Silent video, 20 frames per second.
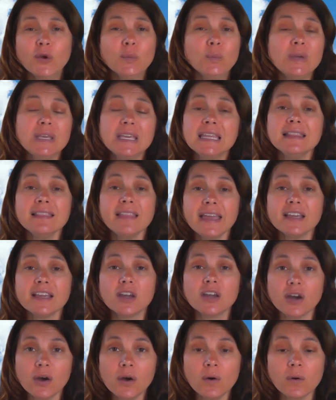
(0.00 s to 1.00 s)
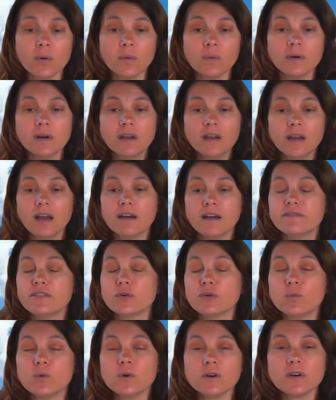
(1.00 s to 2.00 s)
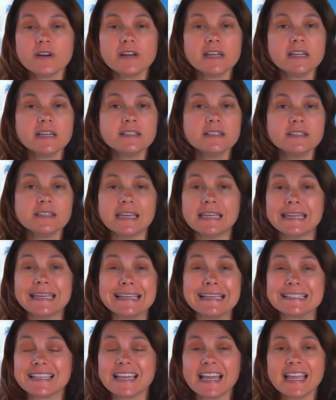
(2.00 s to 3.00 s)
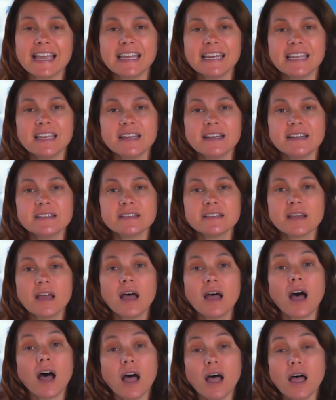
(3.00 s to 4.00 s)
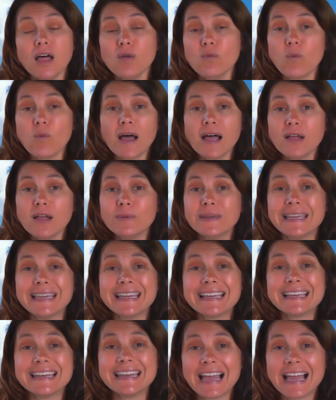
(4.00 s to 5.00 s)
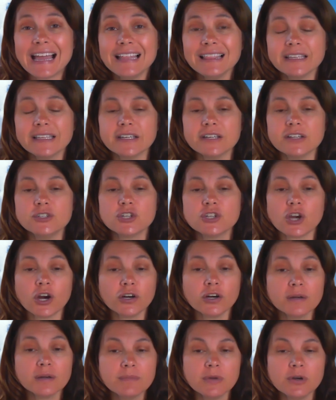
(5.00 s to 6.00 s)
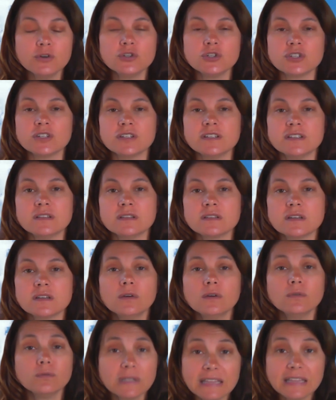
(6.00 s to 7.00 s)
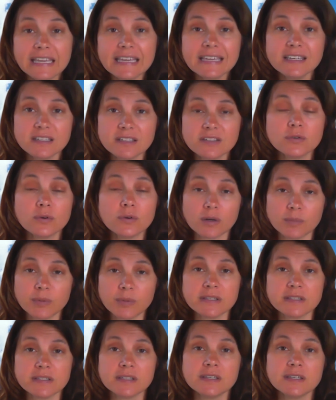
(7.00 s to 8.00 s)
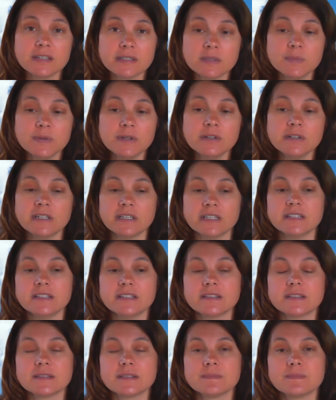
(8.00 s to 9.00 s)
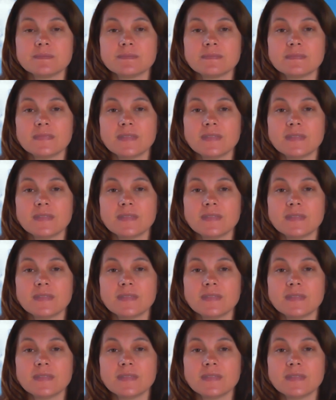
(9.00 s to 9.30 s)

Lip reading: we can let go of the worries and anxieties, all while acknowledge our emotions related to our present experience.